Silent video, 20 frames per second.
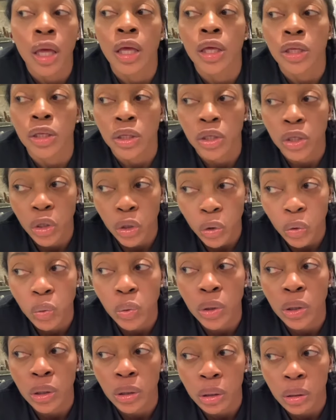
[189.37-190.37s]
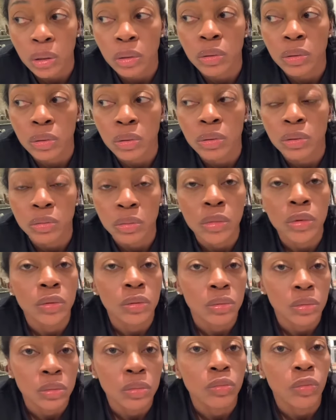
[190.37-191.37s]
you will
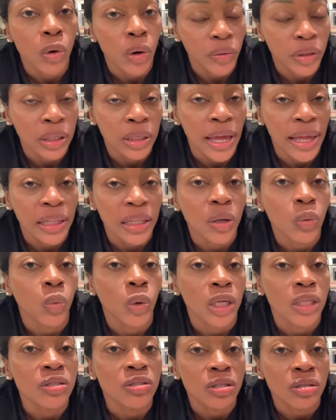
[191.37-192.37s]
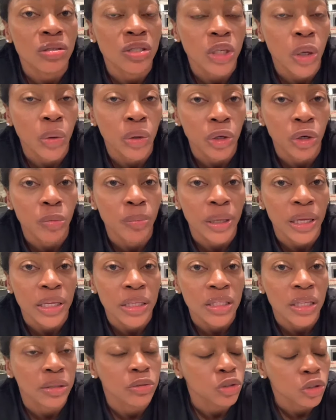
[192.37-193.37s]
more than likely want to soak your
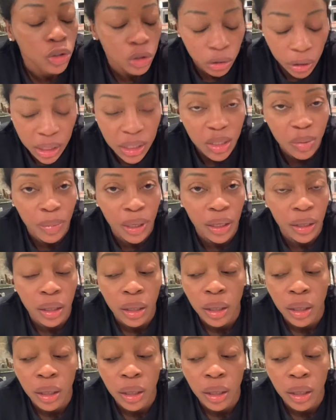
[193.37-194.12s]
beans. Trust me.